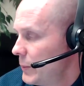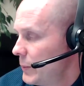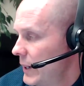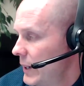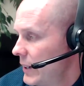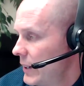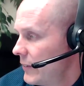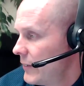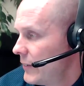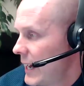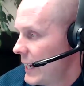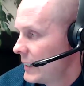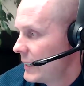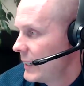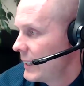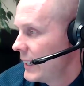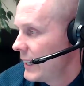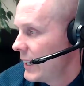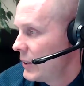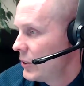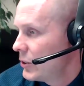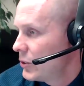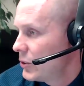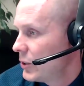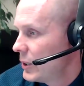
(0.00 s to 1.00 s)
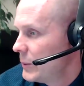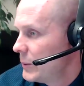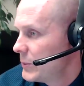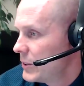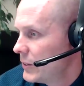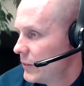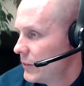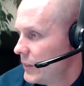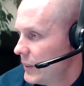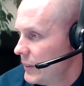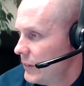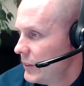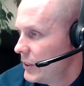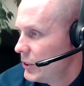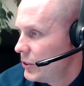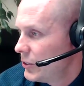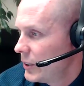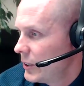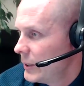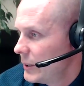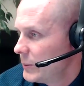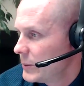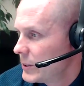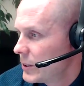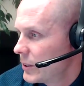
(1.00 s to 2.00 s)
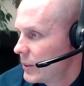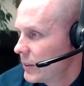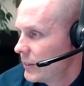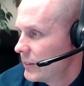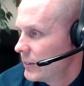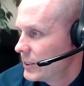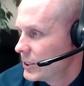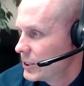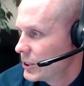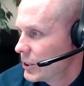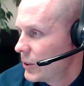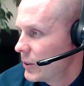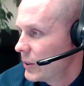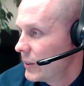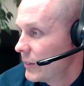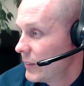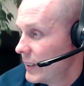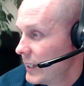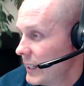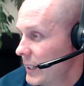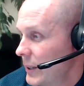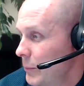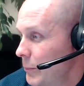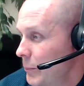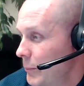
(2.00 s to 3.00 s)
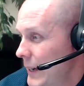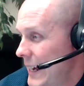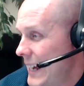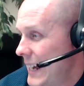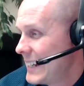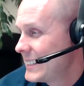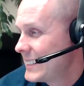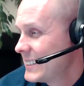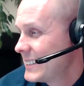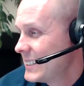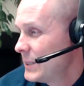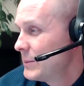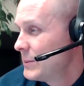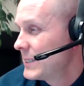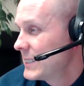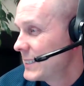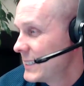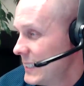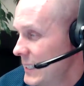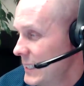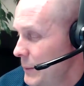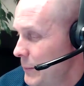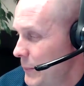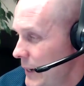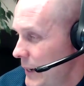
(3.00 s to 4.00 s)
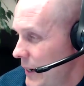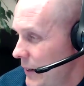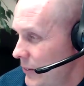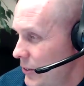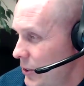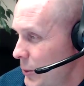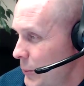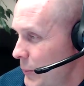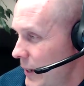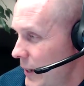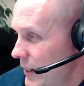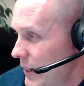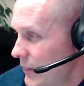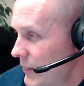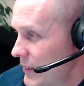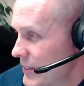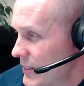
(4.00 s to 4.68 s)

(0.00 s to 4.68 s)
about if acting out dreams or vivid dreams are a result of getting back some sleep after a bout of